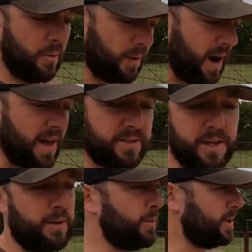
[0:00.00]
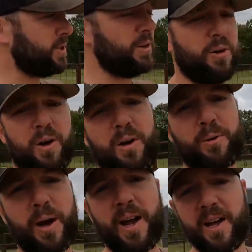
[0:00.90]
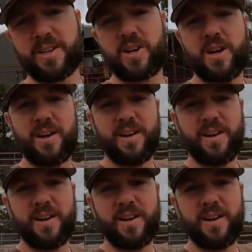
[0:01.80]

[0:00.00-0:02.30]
We're at the original ranch.